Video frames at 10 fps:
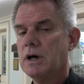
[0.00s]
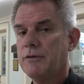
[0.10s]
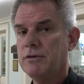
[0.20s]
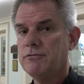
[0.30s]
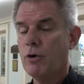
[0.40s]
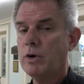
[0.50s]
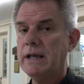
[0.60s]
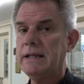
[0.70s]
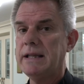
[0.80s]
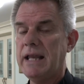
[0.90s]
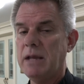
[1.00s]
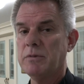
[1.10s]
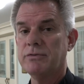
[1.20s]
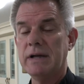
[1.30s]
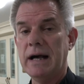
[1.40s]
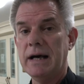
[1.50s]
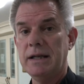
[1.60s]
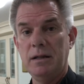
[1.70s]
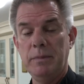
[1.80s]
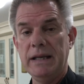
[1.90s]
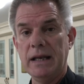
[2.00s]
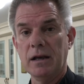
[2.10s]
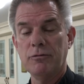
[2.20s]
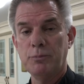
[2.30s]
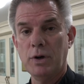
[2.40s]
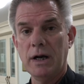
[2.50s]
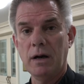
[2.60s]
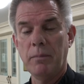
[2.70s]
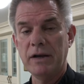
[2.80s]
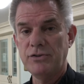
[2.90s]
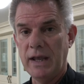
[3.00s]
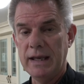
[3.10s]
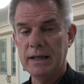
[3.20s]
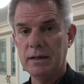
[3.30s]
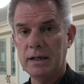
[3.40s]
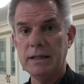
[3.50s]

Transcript: of invoking the name of God in the beginning of prayer by saying,